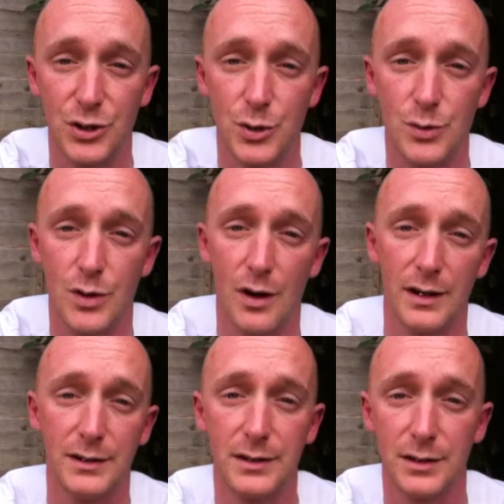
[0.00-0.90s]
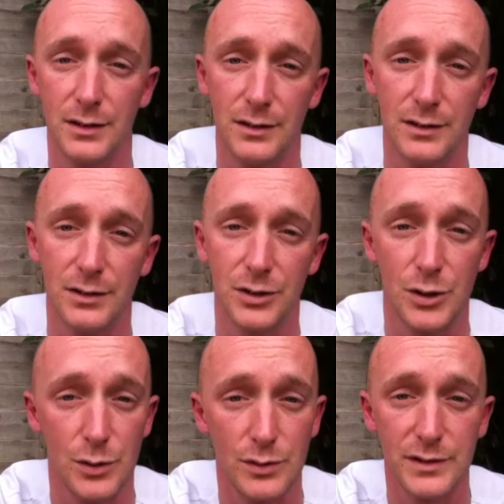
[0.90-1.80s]
you guys can
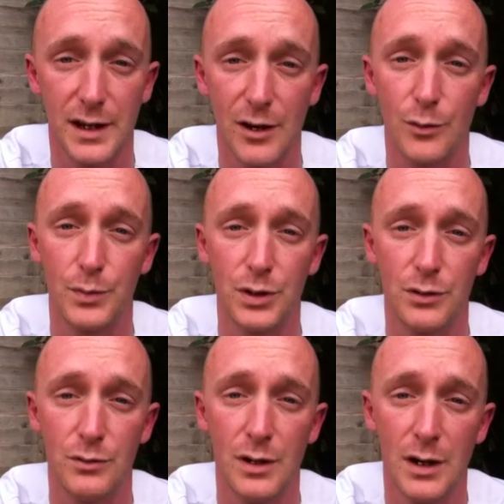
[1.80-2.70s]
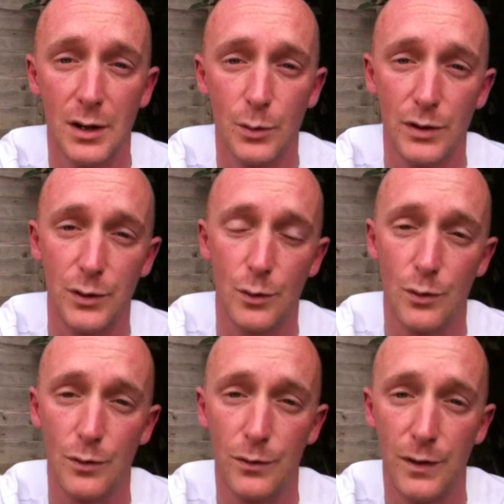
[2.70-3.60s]
use to help you with
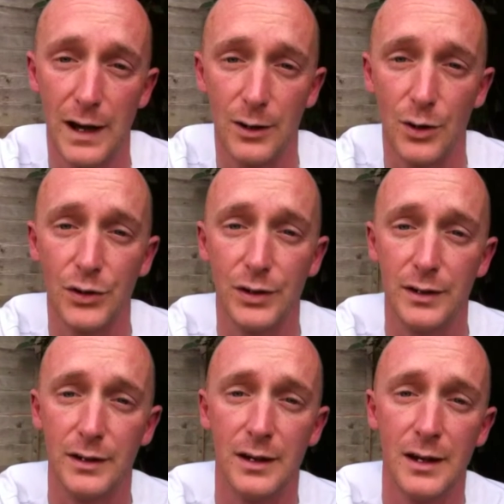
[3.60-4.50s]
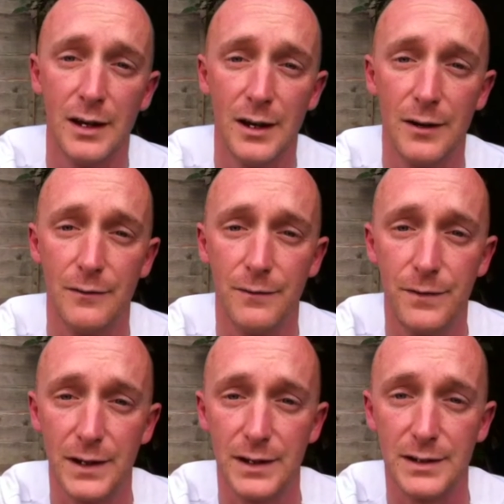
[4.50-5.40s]
your fat loss and
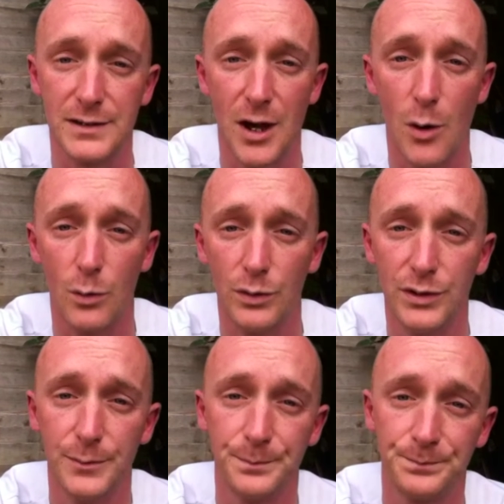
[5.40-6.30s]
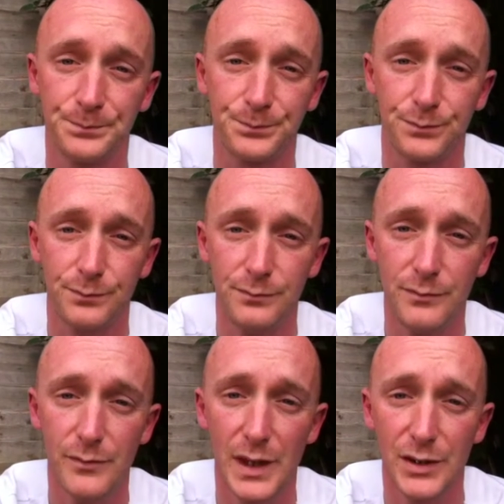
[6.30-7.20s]
fitness goals.
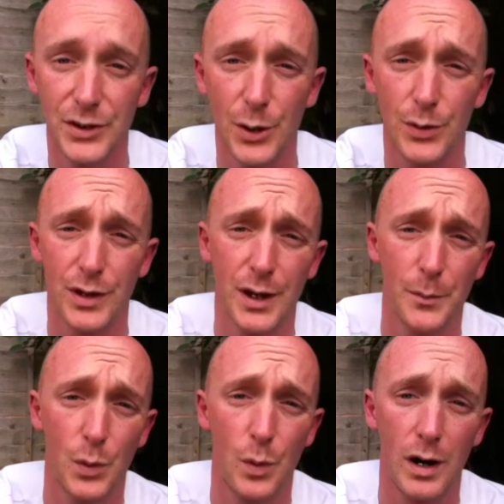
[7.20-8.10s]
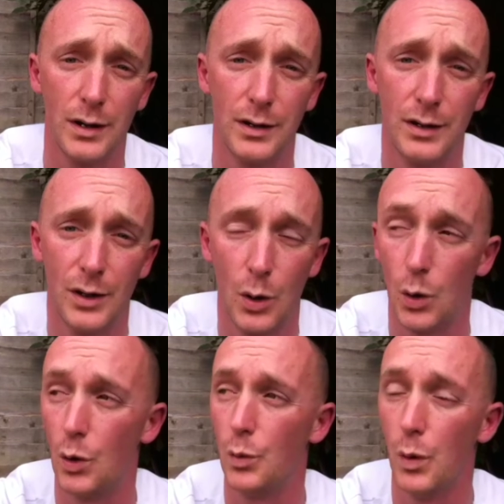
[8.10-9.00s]
So the number one,
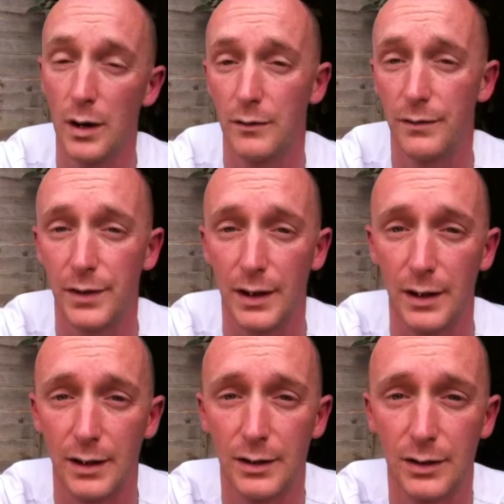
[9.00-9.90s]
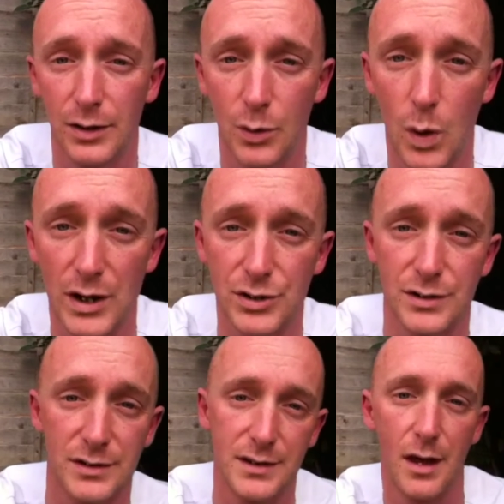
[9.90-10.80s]
or one of the
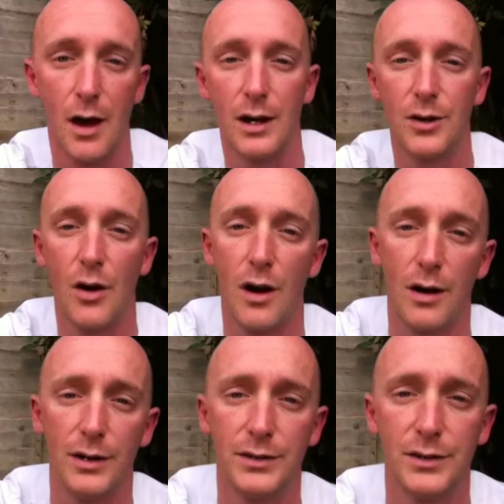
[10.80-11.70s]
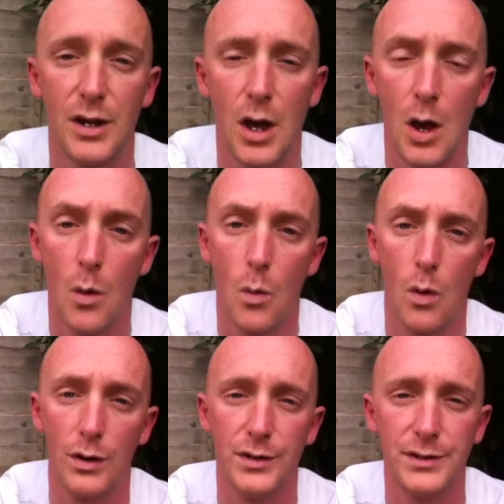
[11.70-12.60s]
questions that I got asked
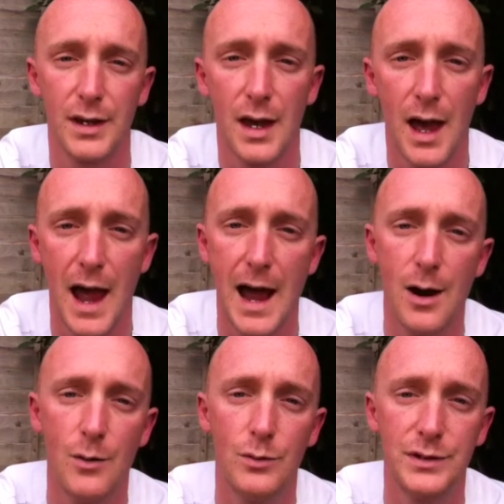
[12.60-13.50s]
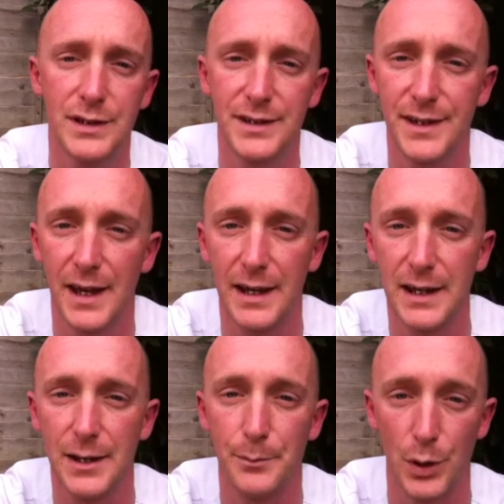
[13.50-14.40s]
was how to
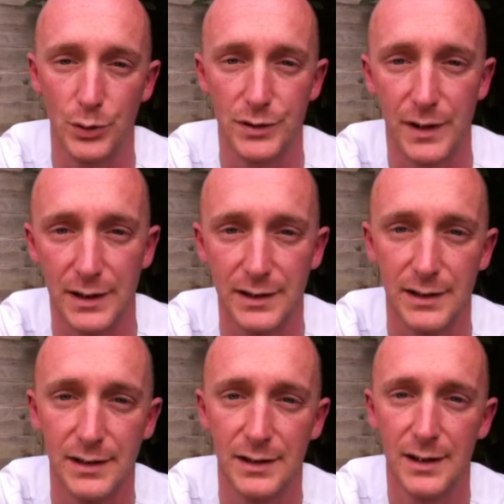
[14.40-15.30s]
stay motivated.